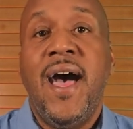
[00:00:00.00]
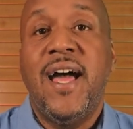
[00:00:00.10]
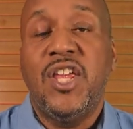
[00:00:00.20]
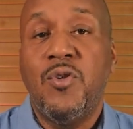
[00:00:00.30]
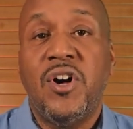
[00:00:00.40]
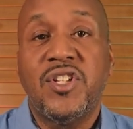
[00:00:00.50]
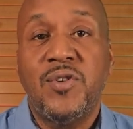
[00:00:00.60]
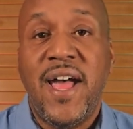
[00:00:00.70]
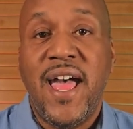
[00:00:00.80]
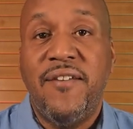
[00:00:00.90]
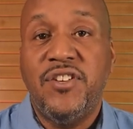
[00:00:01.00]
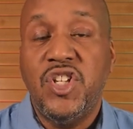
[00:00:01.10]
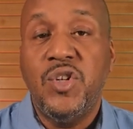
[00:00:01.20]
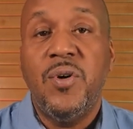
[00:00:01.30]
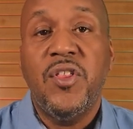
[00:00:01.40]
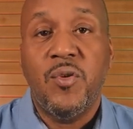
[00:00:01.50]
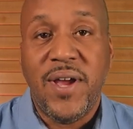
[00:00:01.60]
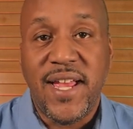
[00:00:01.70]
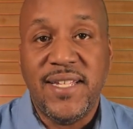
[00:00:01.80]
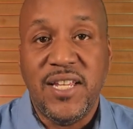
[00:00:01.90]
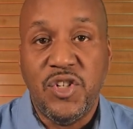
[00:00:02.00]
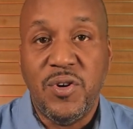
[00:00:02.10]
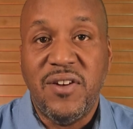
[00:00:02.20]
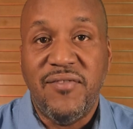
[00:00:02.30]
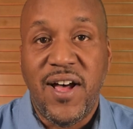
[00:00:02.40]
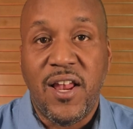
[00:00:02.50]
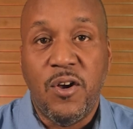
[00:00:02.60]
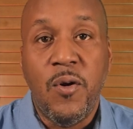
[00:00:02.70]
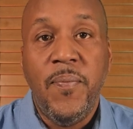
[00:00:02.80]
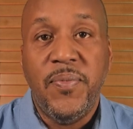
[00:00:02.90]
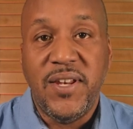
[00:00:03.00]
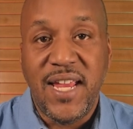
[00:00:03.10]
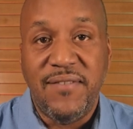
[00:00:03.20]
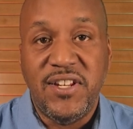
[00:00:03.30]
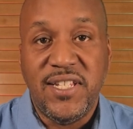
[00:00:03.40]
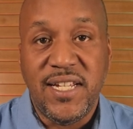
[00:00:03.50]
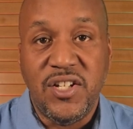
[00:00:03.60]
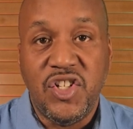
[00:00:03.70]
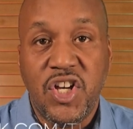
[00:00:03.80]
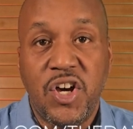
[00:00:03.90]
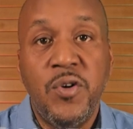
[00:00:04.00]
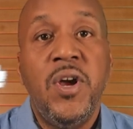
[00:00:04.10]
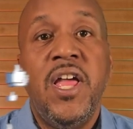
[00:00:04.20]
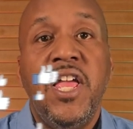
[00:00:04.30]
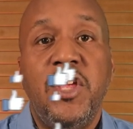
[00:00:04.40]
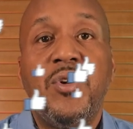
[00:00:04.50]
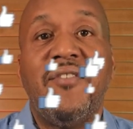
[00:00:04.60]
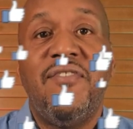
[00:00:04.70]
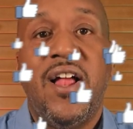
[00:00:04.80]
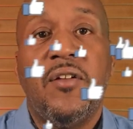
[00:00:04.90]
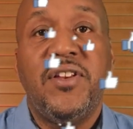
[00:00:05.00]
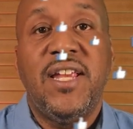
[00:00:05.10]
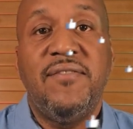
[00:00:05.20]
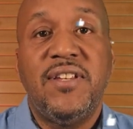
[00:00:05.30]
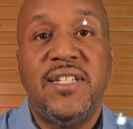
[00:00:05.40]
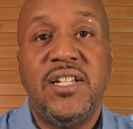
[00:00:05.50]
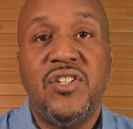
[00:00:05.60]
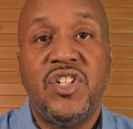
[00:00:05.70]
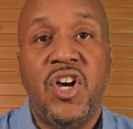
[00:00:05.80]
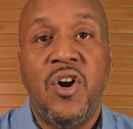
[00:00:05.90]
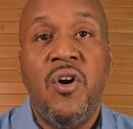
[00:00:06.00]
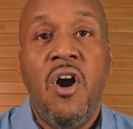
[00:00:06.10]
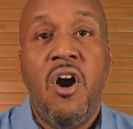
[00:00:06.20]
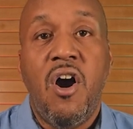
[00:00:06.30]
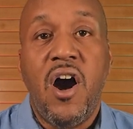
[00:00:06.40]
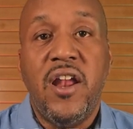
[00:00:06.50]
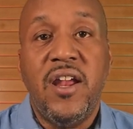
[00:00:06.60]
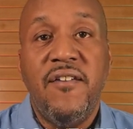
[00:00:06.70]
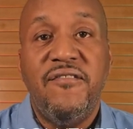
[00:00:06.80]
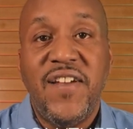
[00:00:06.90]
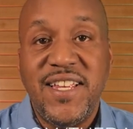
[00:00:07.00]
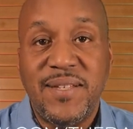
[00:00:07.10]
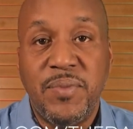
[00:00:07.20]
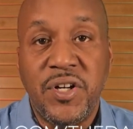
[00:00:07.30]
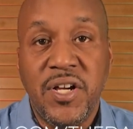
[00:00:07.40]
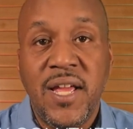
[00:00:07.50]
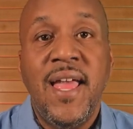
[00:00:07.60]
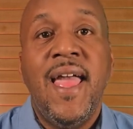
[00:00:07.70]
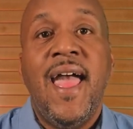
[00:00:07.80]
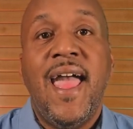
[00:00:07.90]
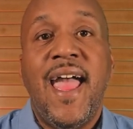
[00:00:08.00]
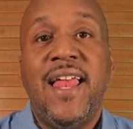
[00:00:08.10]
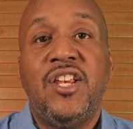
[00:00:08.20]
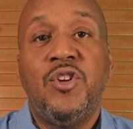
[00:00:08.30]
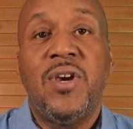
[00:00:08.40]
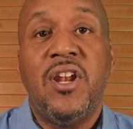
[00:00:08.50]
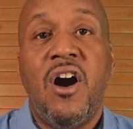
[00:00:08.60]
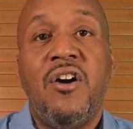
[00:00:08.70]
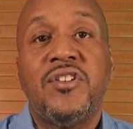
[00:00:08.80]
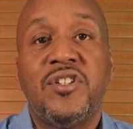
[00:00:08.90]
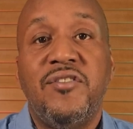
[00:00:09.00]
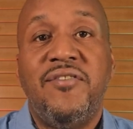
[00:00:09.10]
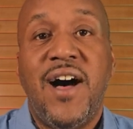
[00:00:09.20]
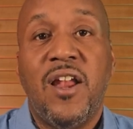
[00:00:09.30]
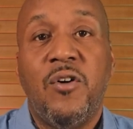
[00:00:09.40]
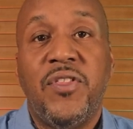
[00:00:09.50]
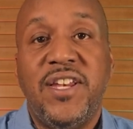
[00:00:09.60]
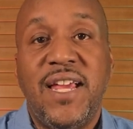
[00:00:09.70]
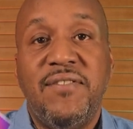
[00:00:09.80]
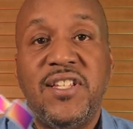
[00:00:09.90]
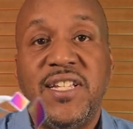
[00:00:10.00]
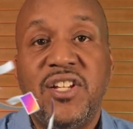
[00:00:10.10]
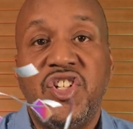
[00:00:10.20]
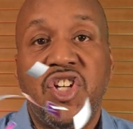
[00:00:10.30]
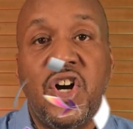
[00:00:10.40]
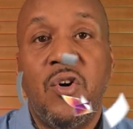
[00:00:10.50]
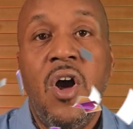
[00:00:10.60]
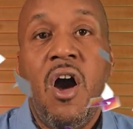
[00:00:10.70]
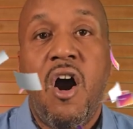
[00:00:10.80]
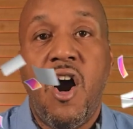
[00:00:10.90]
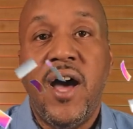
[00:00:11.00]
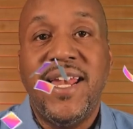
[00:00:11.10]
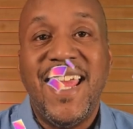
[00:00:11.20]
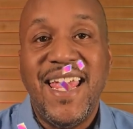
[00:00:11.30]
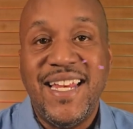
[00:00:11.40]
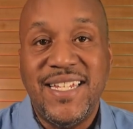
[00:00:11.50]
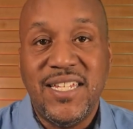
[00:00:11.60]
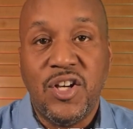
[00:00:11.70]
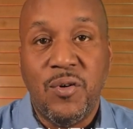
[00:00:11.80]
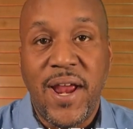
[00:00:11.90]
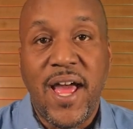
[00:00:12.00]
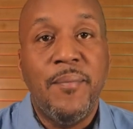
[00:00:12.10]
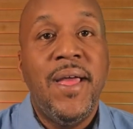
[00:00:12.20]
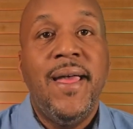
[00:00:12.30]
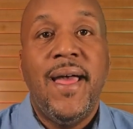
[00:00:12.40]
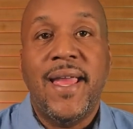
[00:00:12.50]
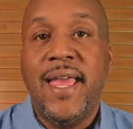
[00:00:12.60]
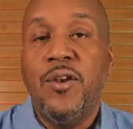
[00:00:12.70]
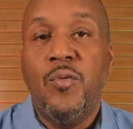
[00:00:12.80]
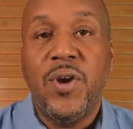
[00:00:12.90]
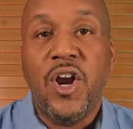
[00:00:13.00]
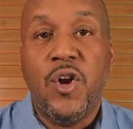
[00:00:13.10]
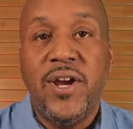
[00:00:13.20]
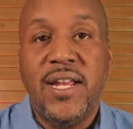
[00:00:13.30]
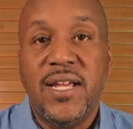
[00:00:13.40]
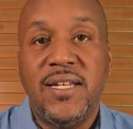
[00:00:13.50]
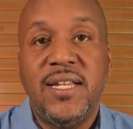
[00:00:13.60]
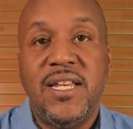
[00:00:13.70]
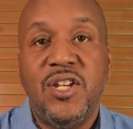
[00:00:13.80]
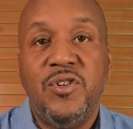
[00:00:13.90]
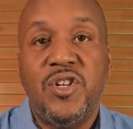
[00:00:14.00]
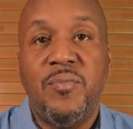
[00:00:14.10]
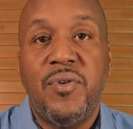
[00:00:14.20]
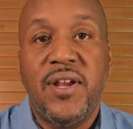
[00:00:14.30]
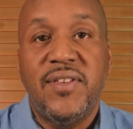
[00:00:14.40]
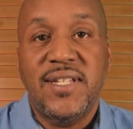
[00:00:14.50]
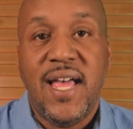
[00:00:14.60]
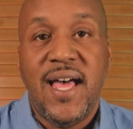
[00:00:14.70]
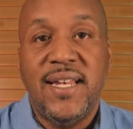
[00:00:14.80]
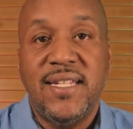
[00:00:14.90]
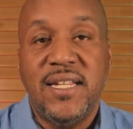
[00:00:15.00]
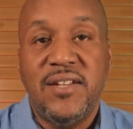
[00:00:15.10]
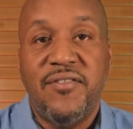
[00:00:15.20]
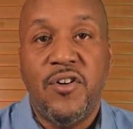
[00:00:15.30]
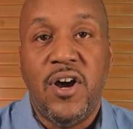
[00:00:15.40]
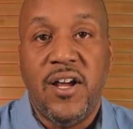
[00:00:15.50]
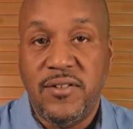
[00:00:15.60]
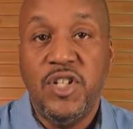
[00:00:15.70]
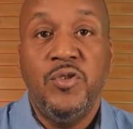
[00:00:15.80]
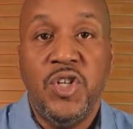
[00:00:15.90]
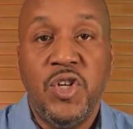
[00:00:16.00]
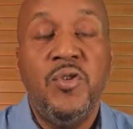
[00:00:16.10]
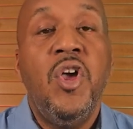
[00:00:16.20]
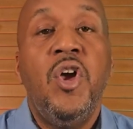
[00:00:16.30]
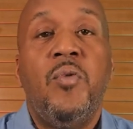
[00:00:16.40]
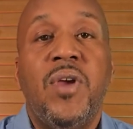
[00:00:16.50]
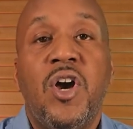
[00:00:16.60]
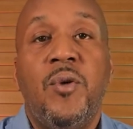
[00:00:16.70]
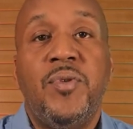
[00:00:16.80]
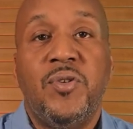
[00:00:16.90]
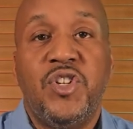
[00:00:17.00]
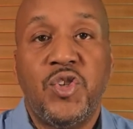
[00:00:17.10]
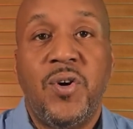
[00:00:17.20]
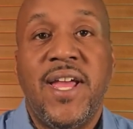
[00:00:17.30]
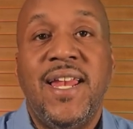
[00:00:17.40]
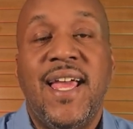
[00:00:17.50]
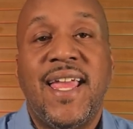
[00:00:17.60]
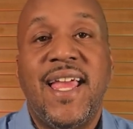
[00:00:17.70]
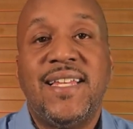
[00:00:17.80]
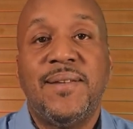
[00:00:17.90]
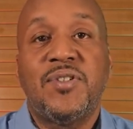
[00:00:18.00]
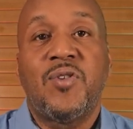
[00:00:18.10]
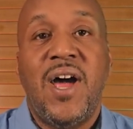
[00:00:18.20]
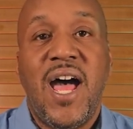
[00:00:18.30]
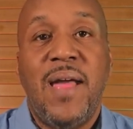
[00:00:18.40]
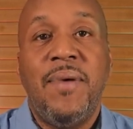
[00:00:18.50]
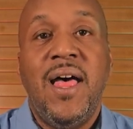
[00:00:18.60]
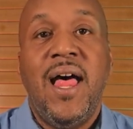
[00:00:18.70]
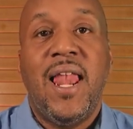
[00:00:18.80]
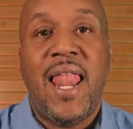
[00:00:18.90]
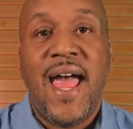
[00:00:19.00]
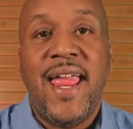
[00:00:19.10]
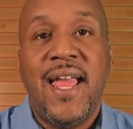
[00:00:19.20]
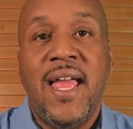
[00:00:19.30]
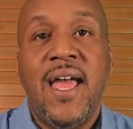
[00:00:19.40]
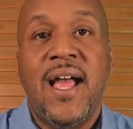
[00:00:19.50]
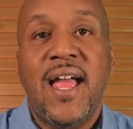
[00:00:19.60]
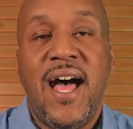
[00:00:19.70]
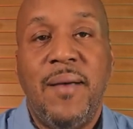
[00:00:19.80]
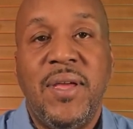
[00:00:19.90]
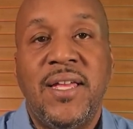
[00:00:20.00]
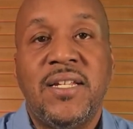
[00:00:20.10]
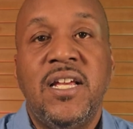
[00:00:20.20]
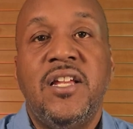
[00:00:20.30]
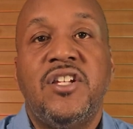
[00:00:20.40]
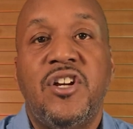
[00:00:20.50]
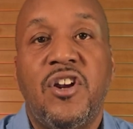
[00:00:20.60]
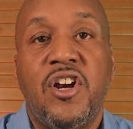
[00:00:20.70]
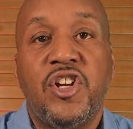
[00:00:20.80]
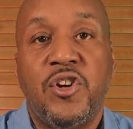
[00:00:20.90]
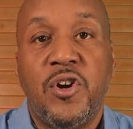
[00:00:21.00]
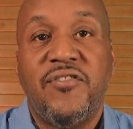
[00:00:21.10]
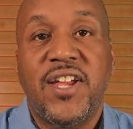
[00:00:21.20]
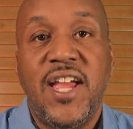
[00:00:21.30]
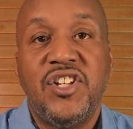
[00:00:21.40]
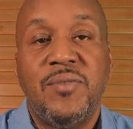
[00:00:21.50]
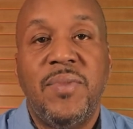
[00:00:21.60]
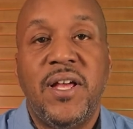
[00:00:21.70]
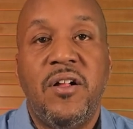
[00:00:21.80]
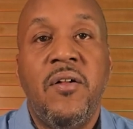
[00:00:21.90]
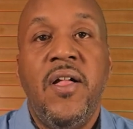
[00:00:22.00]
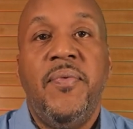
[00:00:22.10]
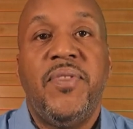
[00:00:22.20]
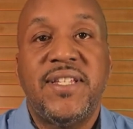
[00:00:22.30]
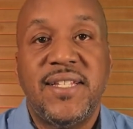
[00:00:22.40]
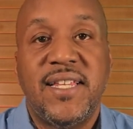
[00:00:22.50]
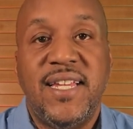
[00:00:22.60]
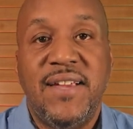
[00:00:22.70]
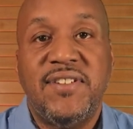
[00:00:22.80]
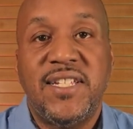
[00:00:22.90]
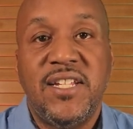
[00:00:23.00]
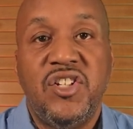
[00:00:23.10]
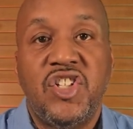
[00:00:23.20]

Uh, you also have two other ways that you can follow The David Seaton Show. You can follow The David Seaton Show on Facebook, and you can also follow The David Seaton Show on Instagram. Again, we are going to continue to bring this content from, uh, to you. We hope you enjoy it. Again, subscribe, like, comment, turn on your notification bell. This is The David Seaton